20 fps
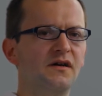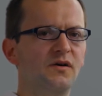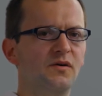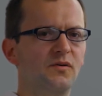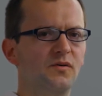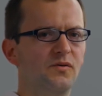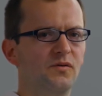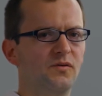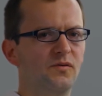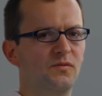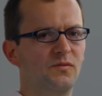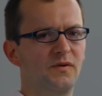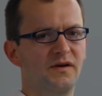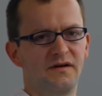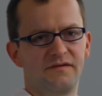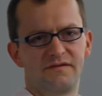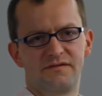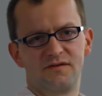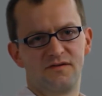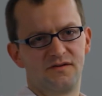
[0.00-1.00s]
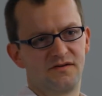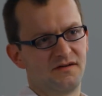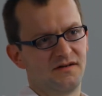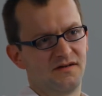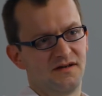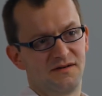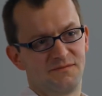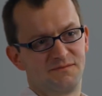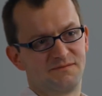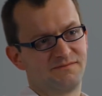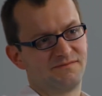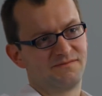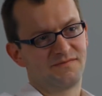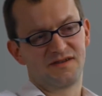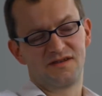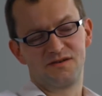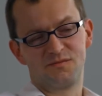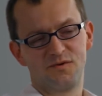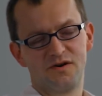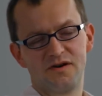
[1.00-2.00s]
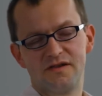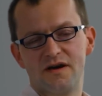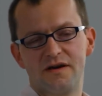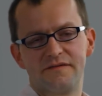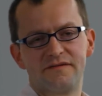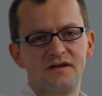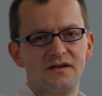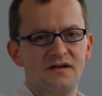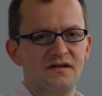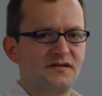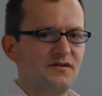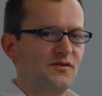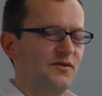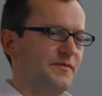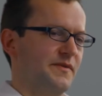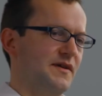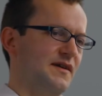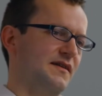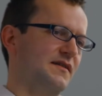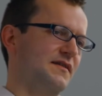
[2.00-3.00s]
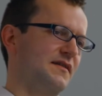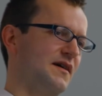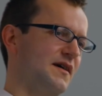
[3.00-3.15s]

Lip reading: or when I've not, you know, the work that I've done has not been